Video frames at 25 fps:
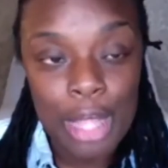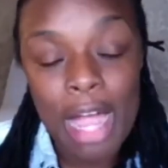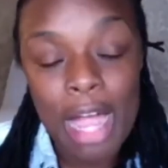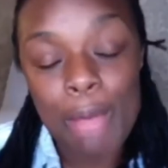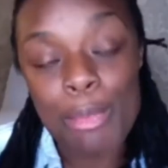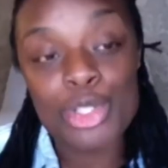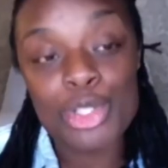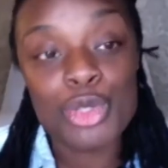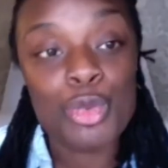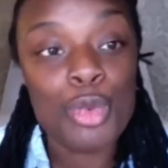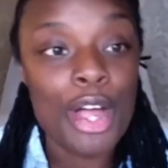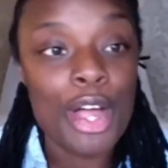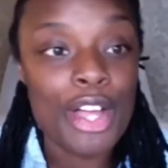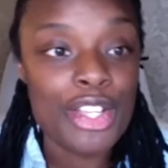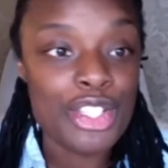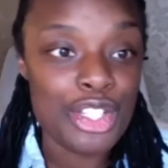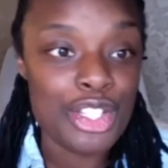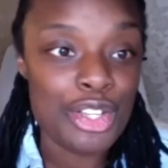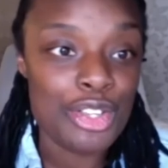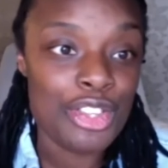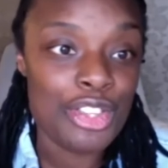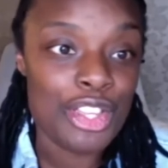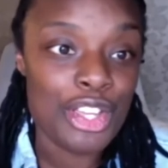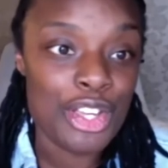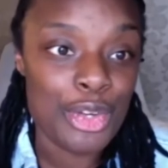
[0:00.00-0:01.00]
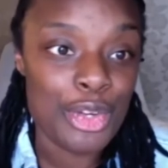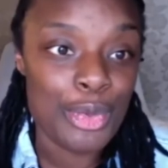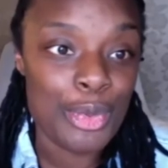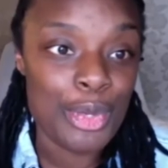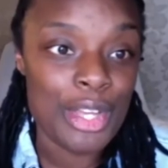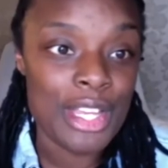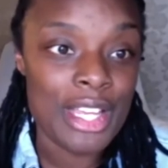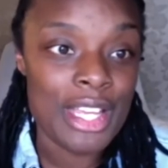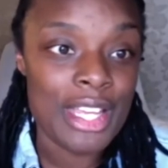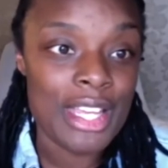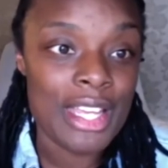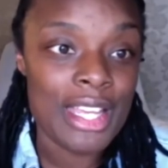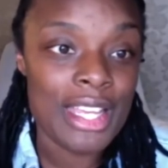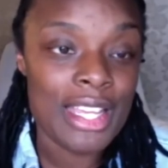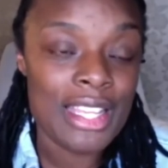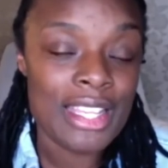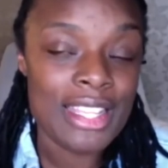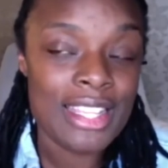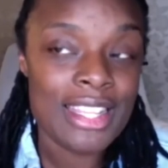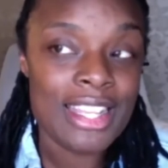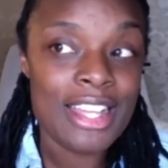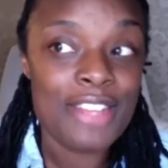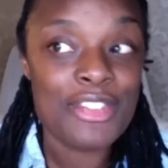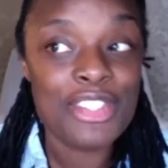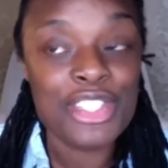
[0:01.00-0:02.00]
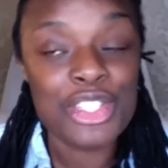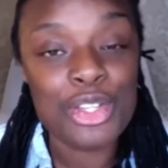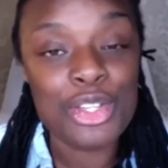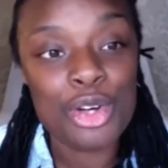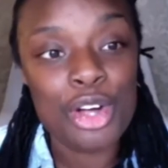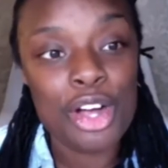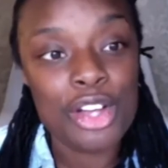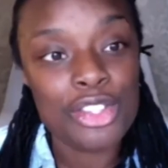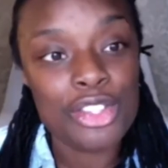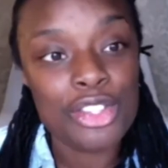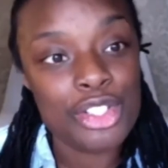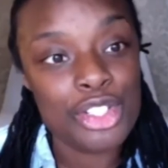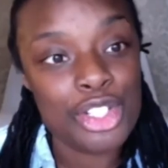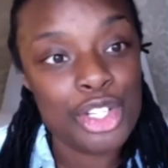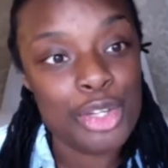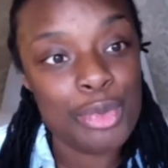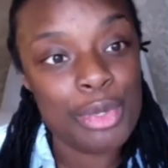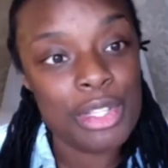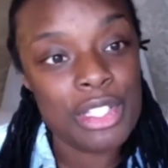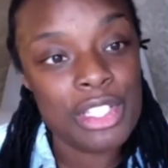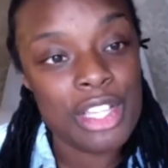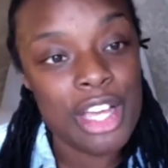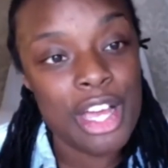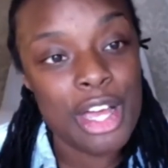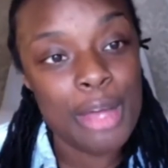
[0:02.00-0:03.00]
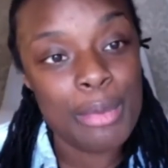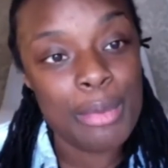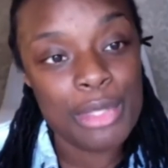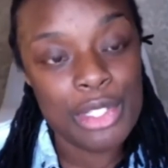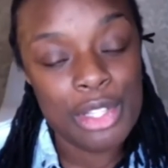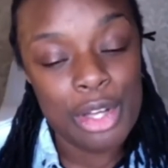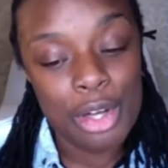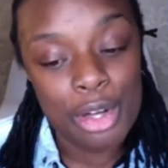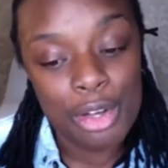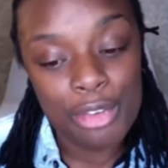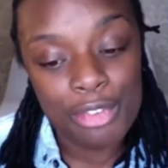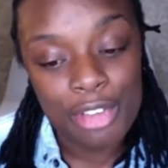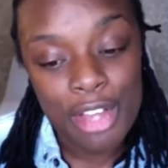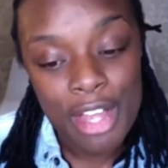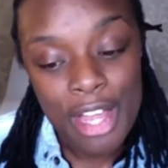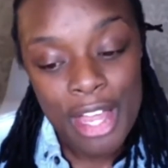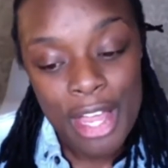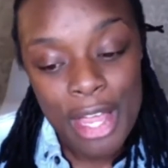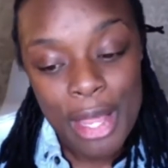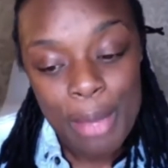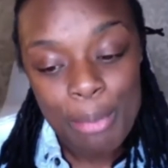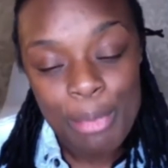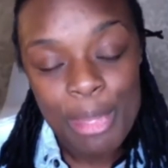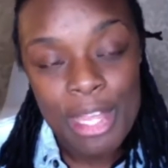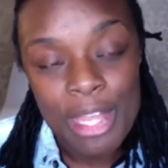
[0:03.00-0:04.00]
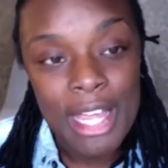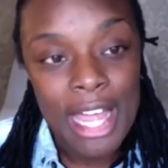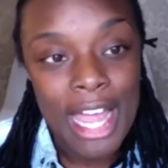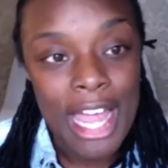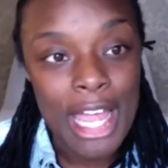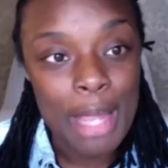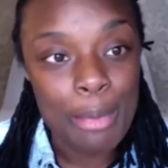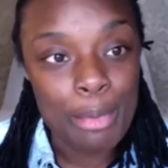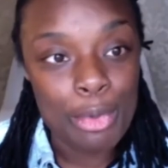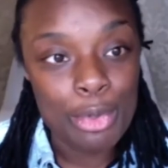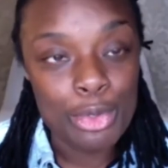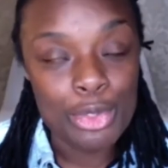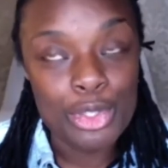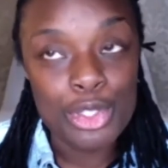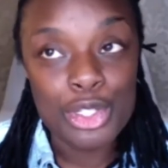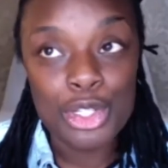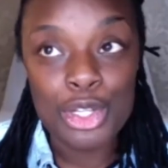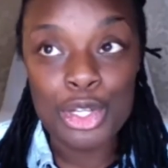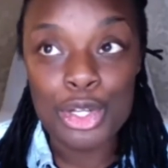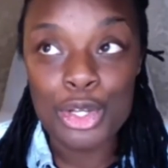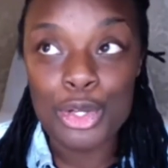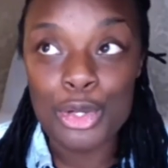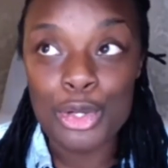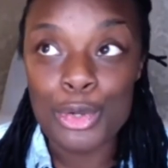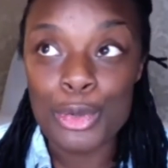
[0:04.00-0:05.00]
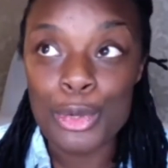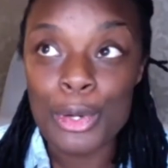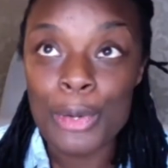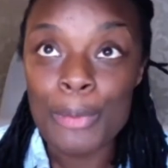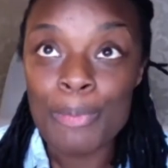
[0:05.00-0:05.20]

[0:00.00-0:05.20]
work do you think we have still got to do in terms of being able to